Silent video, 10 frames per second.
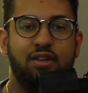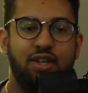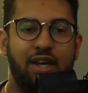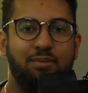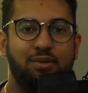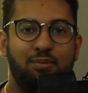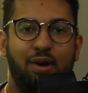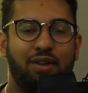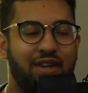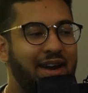James
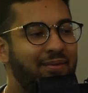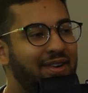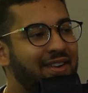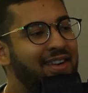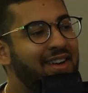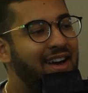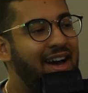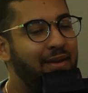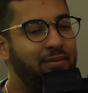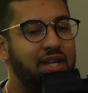behind the camera,
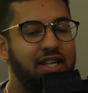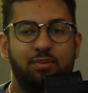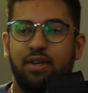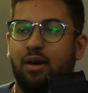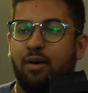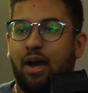he's been